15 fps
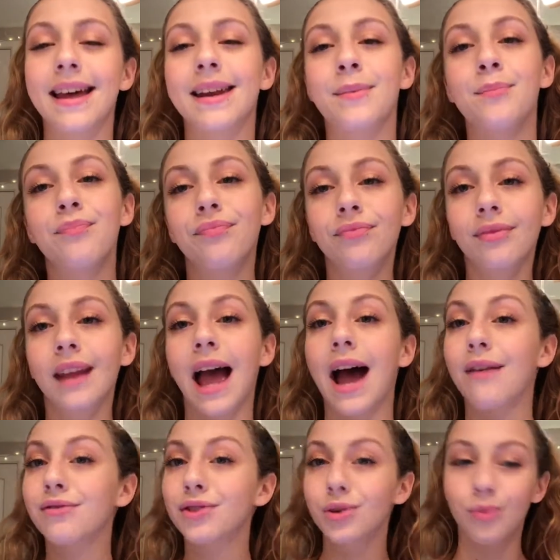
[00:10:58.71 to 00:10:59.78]
and
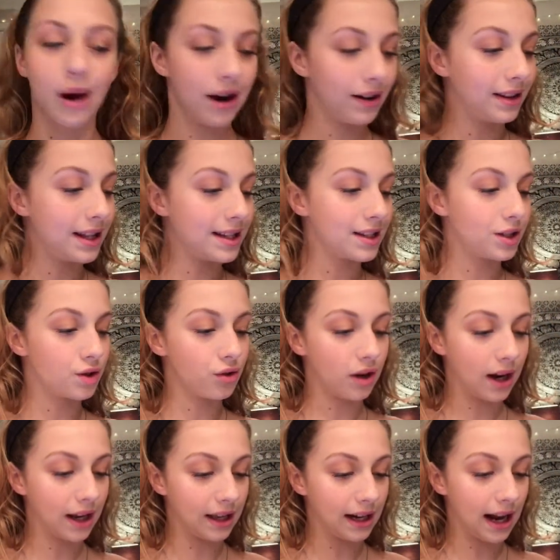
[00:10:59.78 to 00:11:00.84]
after wearing this and
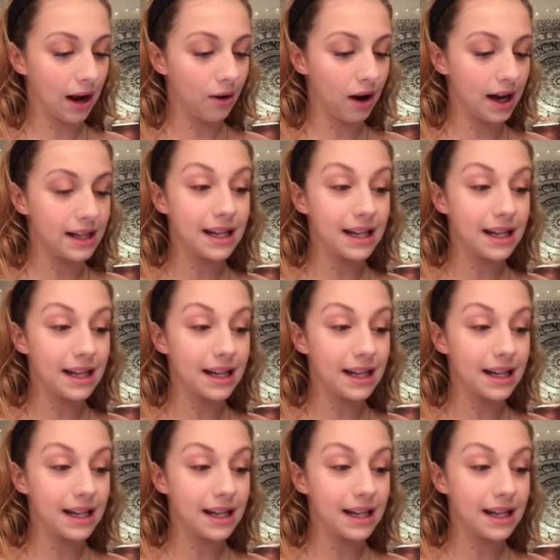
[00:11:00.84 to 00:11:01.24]
trying it out, I